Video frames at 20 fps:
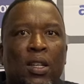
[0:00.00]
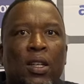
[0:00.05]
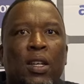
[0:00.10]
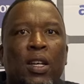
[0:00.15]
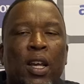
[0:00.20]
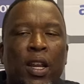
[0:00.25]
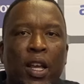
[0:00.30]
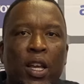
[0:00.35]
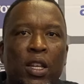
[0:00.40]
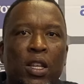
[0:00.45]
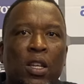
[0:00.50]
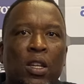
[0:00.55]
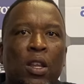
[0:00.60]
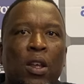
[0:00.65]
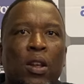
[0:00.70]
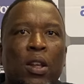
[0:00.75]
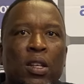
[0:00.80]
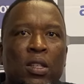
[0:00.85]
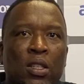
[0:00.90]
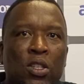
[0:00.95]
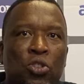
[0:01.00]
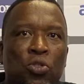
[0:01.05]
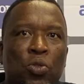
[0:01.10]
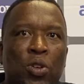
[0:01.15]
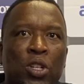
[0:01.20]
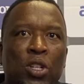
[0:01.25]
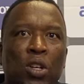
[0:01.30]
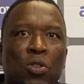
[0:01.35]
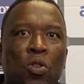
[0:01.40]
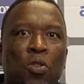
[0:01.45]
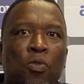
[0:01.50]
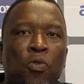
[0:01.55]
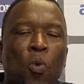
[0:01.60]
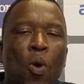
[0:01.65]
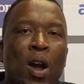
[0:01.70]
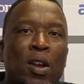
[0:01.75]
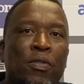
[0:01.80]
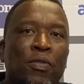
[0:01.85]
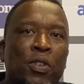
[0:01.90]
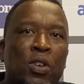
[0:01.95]
create the situation of
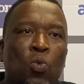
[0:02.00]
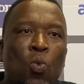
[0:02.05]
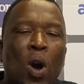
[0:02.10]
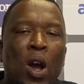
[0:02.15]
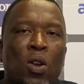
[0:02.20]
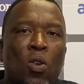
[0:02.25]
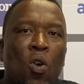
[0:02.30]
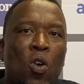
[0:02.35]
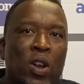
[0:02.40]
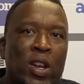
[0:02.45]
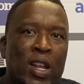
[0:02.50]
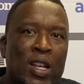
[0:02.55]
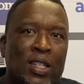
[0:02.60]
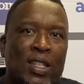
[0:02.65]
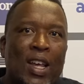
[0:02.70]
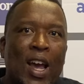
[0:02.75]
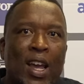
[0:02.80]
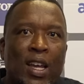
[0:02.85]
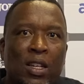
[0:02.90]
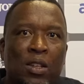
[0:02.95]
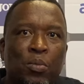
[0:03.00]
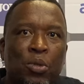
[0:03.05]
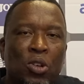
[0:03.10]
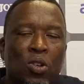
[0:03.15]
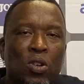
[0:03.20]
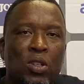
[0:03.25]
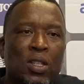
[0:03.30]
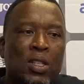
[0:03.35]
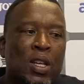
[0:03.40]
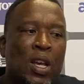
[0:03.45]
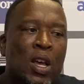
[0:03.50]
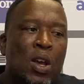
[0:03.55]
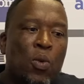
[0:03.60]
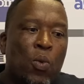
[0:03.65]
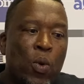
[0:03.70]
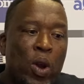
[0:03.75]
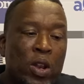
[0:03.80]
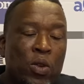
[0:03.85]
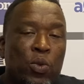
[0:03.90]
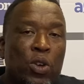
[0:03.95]
1v1 on the side, because
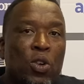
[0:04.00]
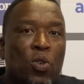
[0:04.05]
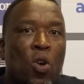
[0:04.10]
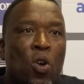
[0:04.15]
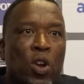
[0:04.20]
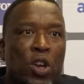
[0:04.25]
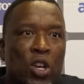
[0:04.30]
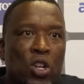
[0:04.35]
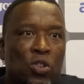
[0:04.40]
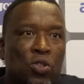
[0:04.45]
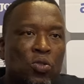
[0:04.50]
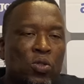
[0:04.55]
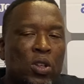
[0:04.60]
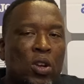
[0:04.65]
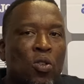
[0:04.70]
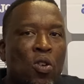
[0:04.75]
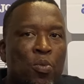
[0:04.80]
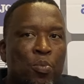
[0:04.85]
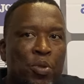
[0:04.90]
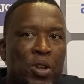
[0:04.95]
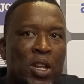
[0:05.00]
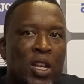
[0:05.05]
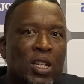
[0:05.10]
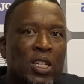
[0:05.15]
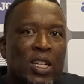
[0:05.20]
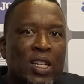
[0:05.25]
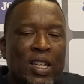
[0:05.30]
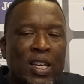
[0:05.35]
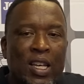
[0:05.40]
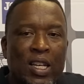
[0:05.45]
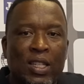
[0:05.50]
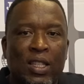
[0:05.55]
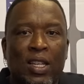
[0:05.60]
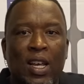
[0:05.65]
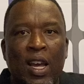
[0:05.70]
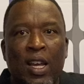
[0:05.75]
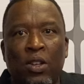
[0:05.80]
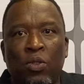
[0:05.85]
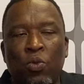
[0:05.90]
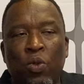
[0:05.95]
when we go into the combination
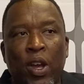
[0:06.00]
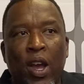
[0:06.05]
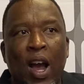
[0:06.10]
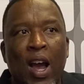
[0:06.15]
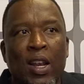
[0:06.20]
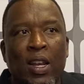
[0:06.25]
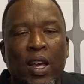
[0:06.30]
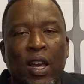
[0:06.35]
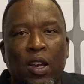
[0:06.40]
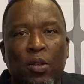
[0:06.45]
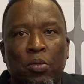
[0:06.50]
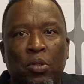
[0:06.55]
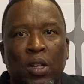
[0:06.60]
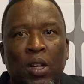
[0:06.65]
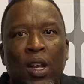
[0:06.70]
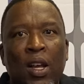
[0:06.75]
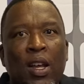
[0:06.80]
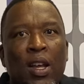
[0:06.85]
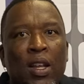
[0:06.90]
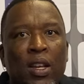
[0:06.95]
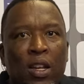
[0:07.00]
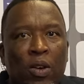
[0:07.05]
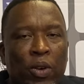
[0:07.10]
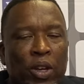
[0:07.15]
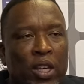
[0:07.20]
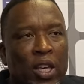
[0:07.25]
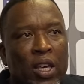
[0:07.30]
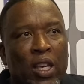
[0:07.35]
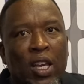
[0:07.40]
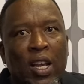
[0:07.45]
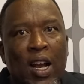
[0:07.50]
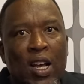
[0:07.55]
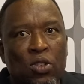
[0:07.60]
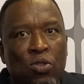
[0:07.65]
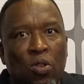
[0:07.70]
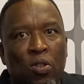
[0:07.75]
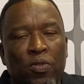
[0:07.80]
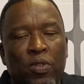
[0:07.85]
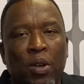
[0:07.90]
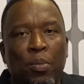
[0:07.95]
inside, we were unable. They were kicking us
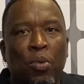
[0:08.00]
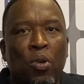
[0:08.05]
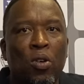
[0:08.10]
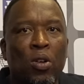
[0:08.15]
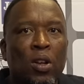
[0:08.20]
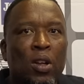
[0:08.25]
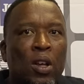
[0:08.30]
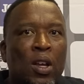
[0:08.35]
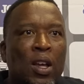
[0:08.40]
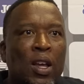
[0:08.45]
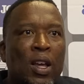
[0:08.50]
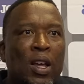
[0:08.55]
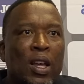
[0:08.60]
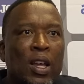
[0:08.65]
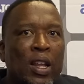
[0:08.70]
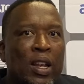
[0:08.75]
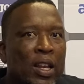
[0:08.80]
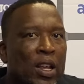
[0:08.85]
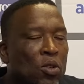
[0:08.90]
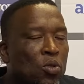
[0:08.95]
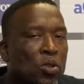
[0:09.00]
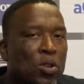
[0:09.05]
off the ball. They